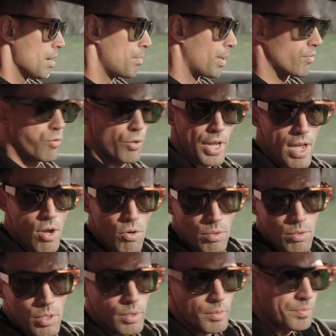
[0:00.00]
But for now,
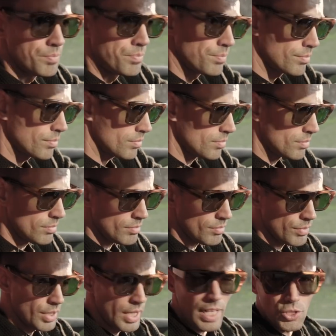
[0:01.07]

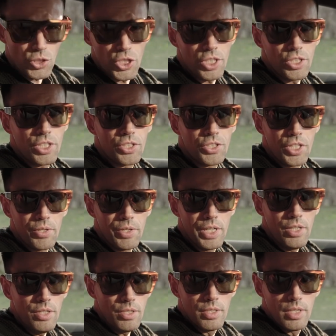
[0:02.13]
let's check the interior,